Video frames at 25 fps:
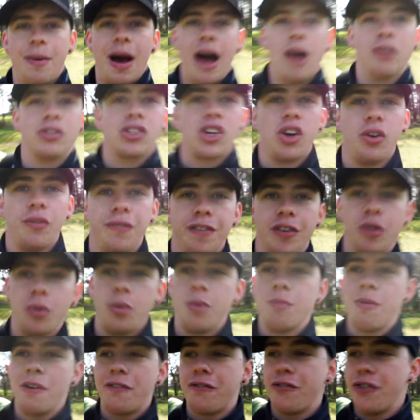I was confident
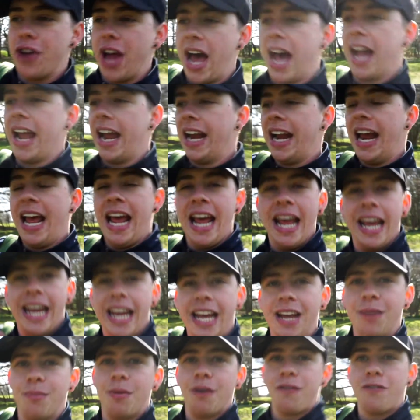with my 3 iron,
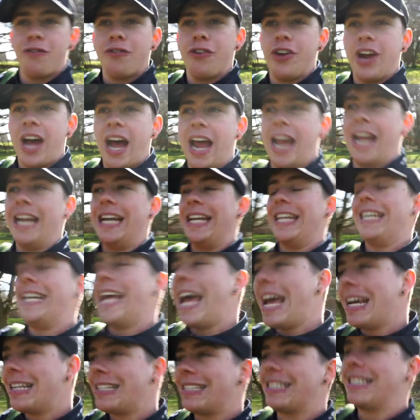hit my 3 iron.
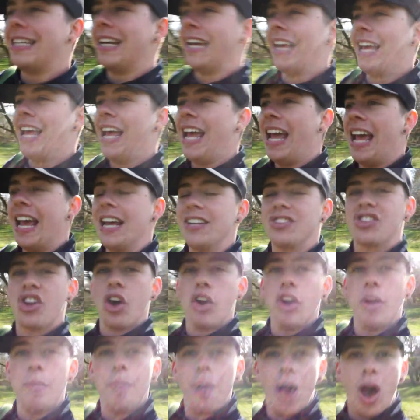Yes, it's
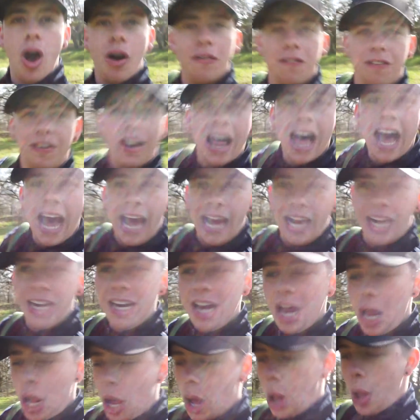gone a bit offline,
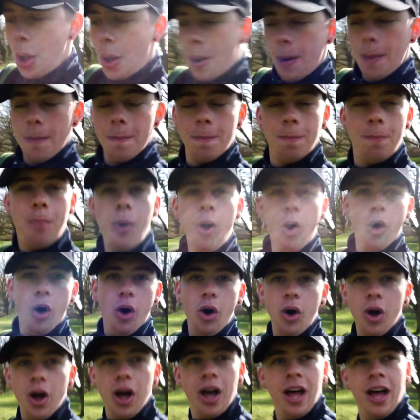
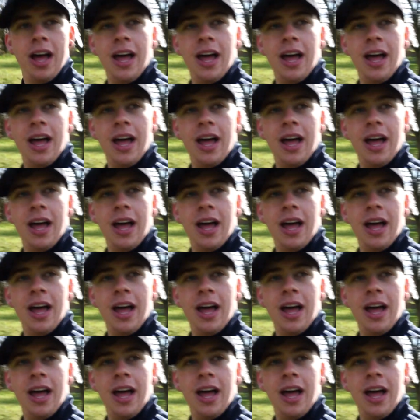but